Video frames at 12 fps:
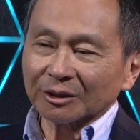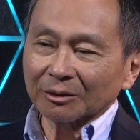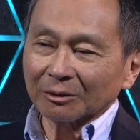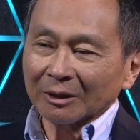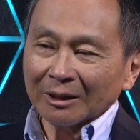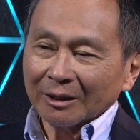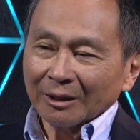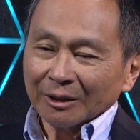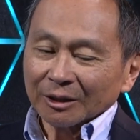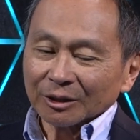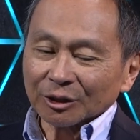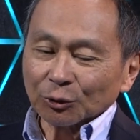So
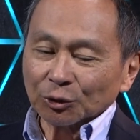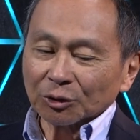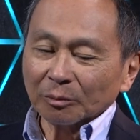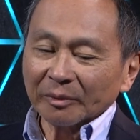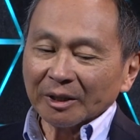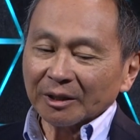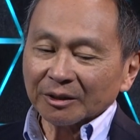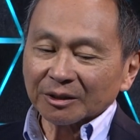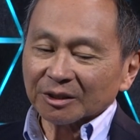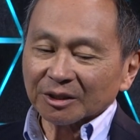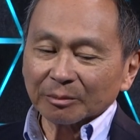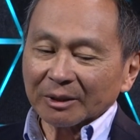social media
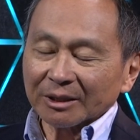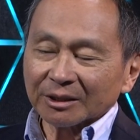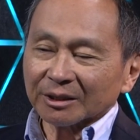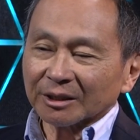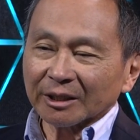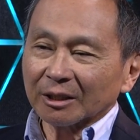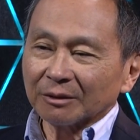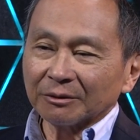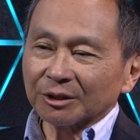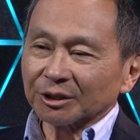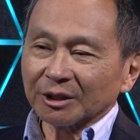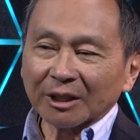is displacing
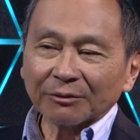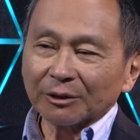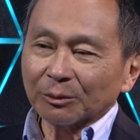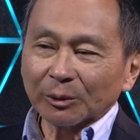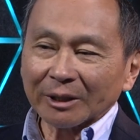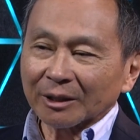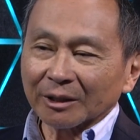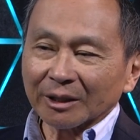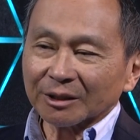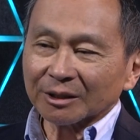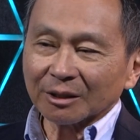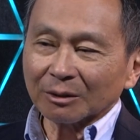television everywhere
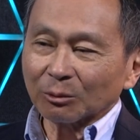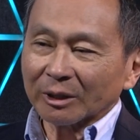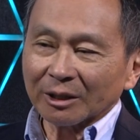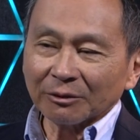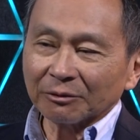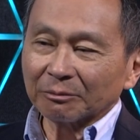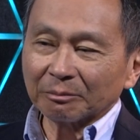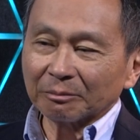as a way of